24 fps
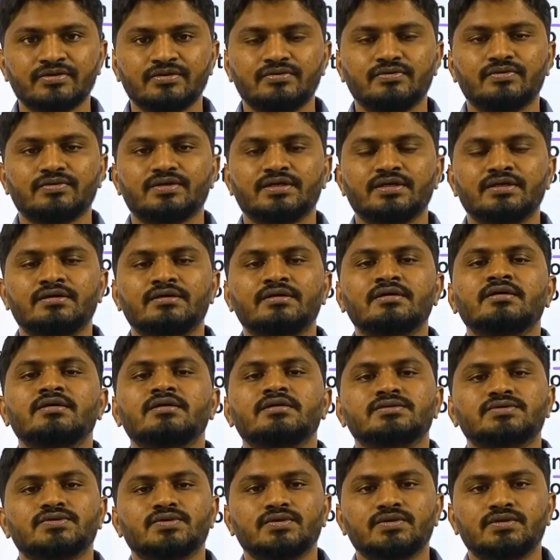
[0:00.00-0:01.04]
Okay,
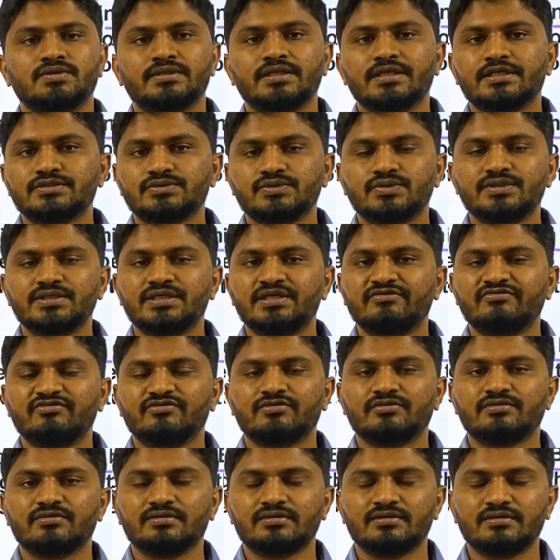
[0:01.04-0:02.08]
so there is no need
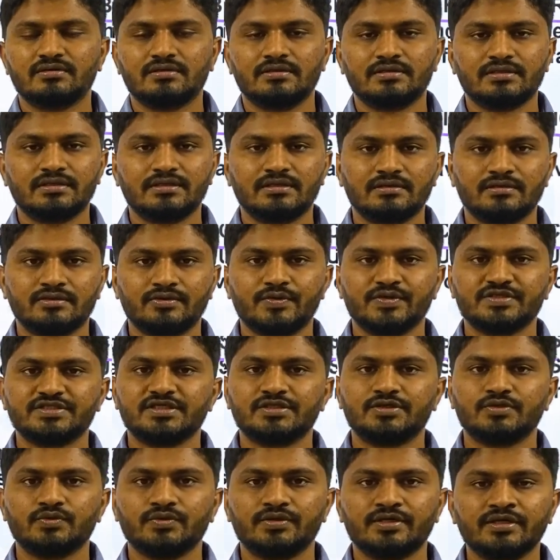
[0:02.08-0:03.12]
for USA
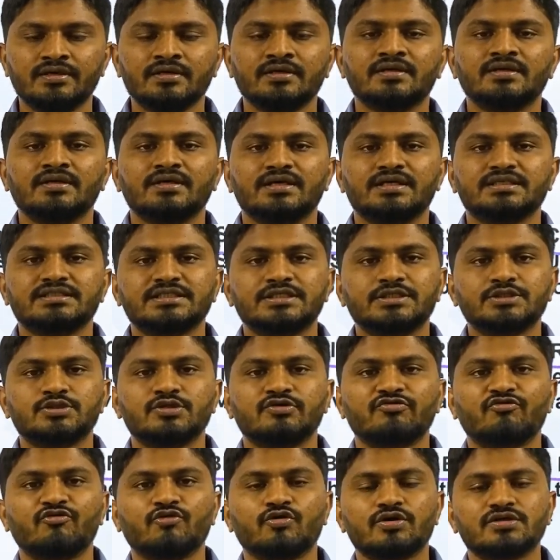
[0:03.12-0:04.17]
to worry. Instead, it
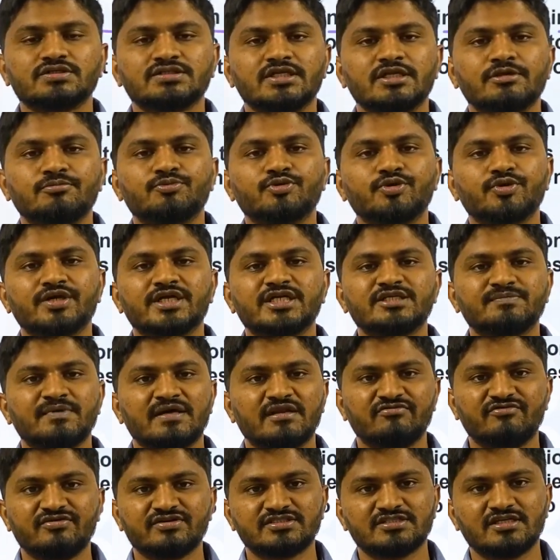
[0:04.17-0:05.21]
should focus on improving its
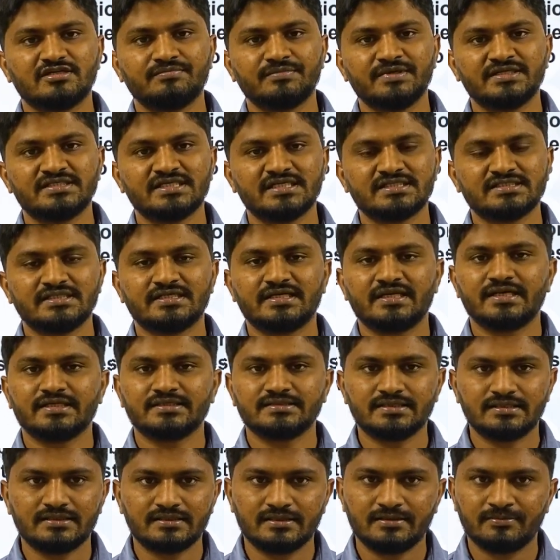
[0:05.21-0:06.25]
manufacturing base, etc.,
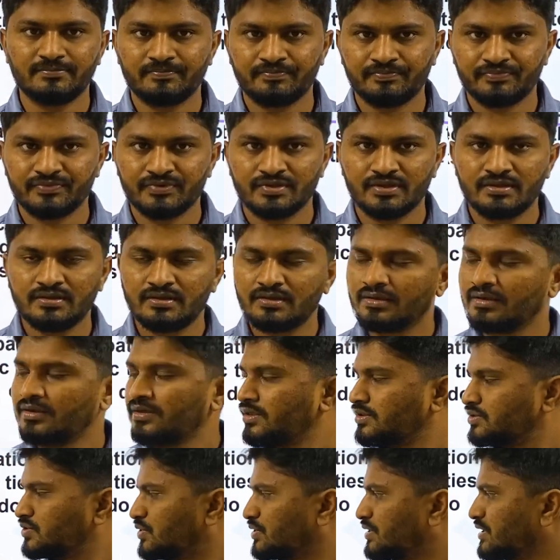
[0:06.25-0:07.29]
etc.
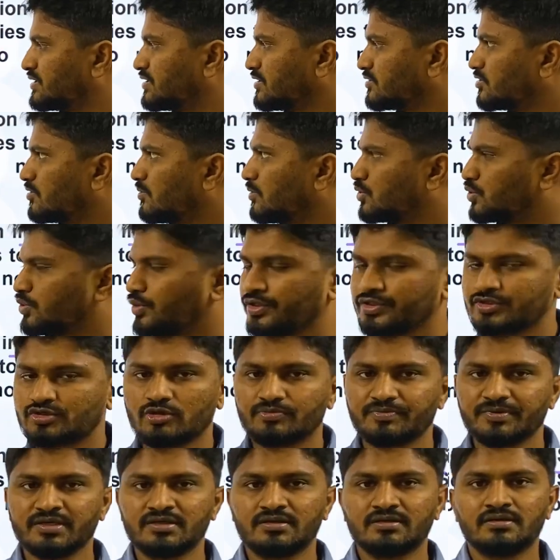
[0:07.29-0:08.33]
So this is about today's
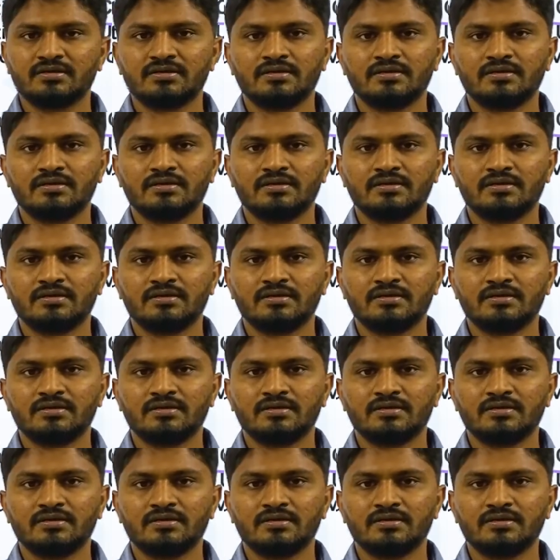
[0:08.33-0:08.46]
topic.